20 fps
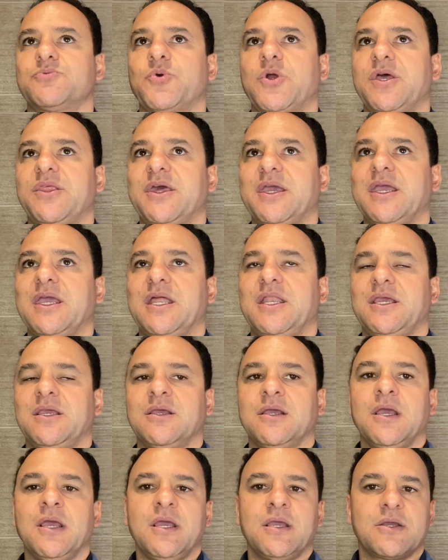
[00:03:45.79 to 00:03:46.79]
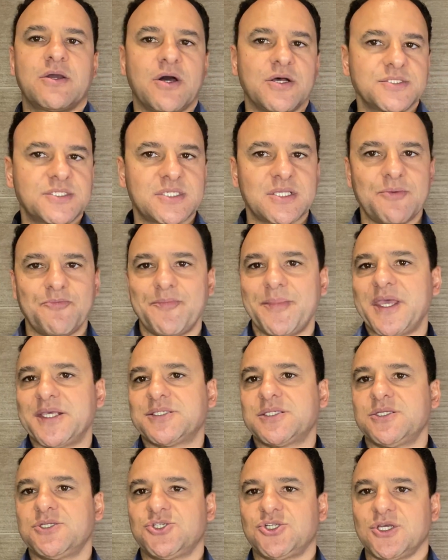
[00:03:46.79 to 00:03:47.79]
where they're getting constant
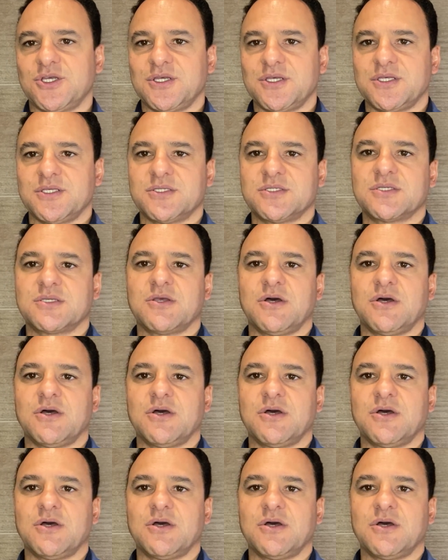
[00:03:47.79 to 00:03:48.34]
messages,